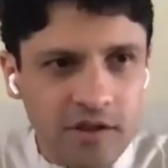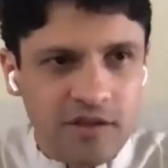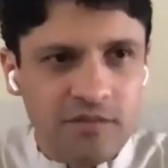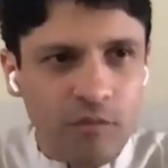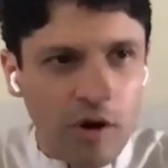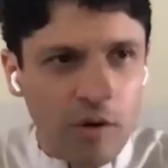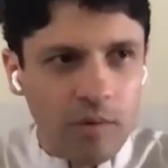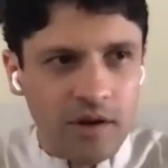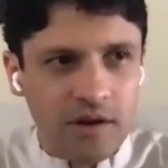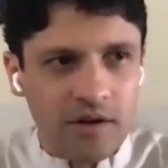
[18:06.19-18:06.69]
this
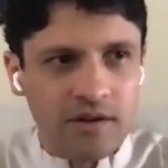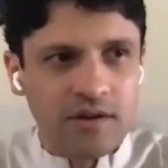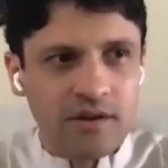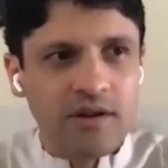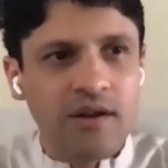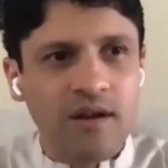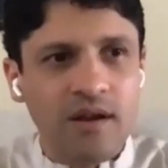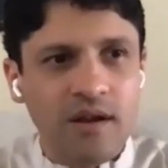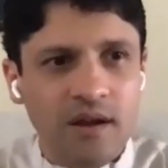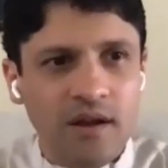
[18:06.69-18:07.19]
moment,
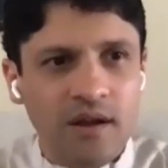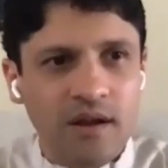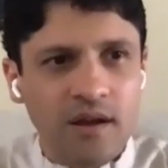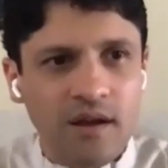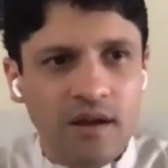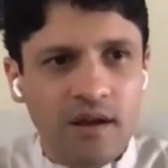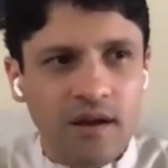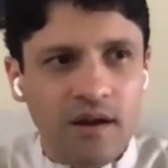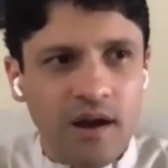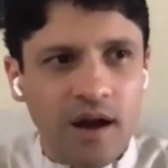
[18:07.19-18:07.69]

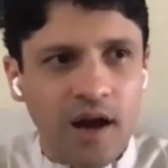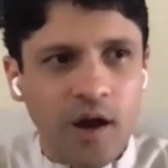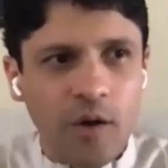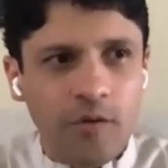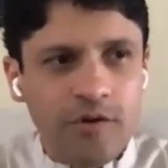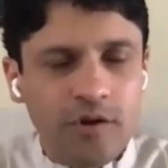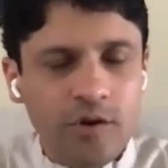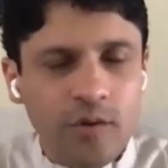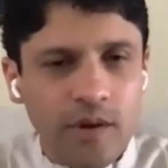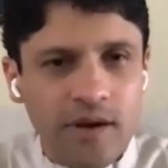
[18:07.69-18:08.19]
how
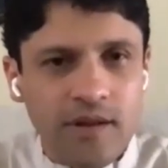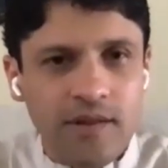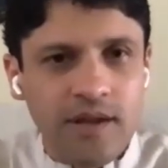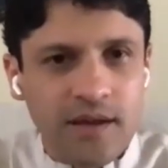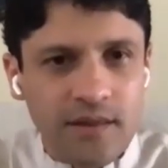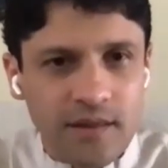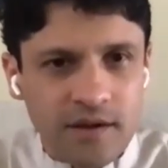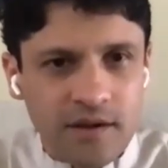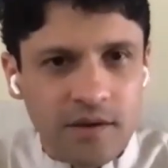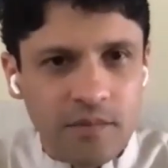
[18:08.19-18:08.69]
would you know
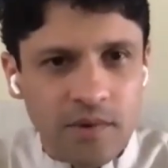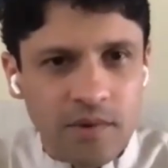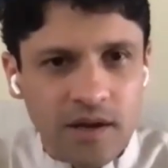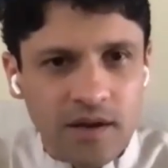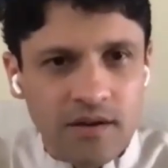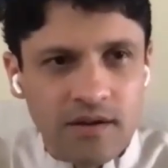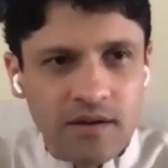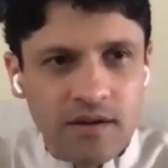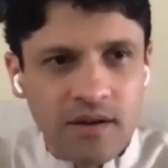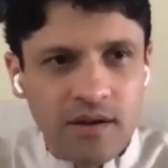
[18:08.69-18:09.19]
anything is
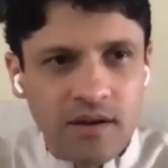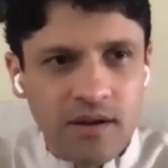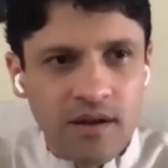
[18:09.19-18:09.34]
incomplete?